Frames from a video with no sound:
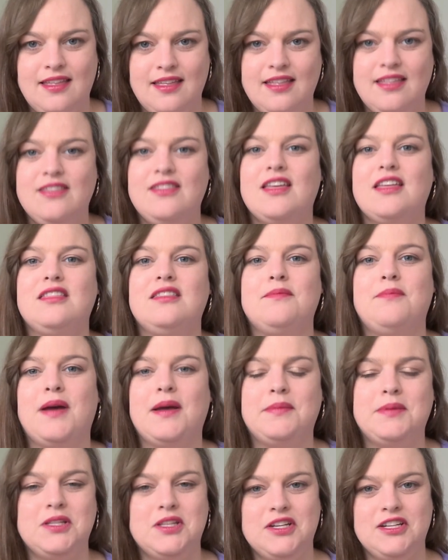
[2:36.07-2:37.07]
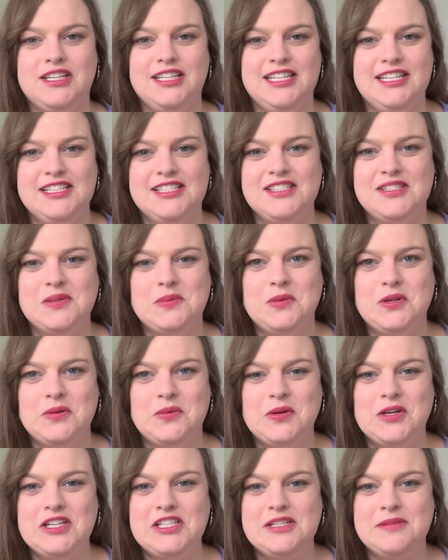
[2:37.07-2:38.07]
that the Babylonians were
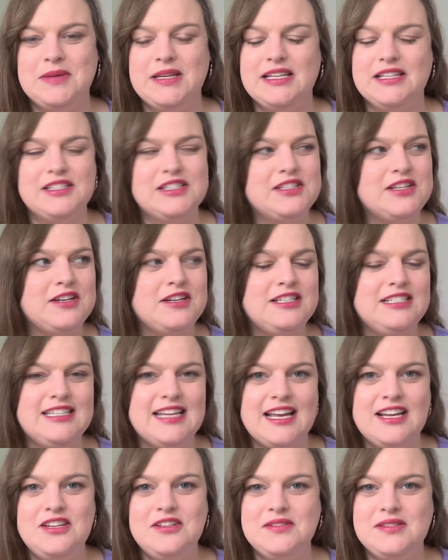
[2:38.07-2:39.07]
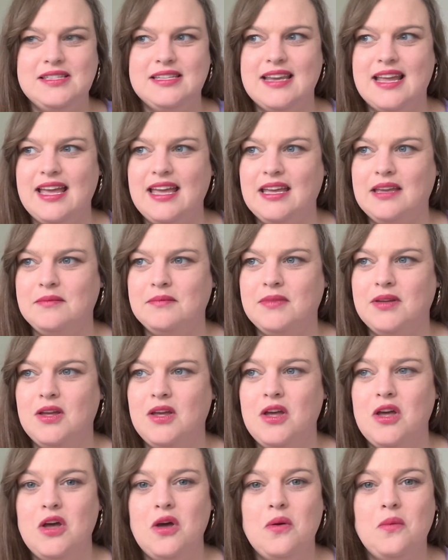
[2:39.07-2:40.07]
worshipping. So Daniel's name
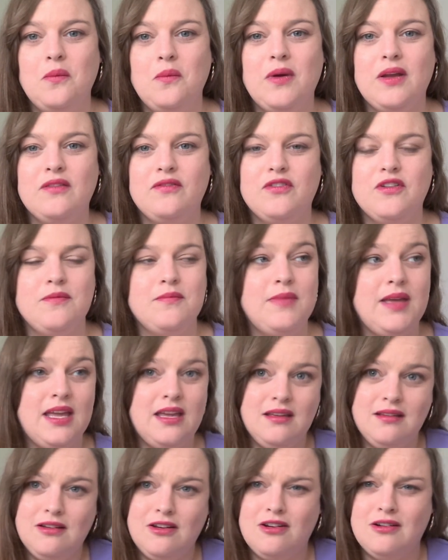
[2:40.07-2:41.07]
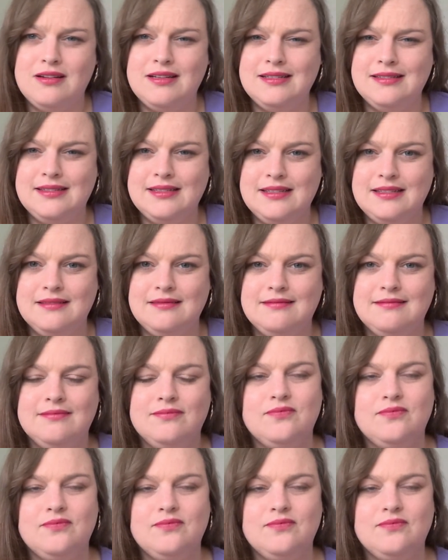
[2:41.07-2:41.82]
went from being God as in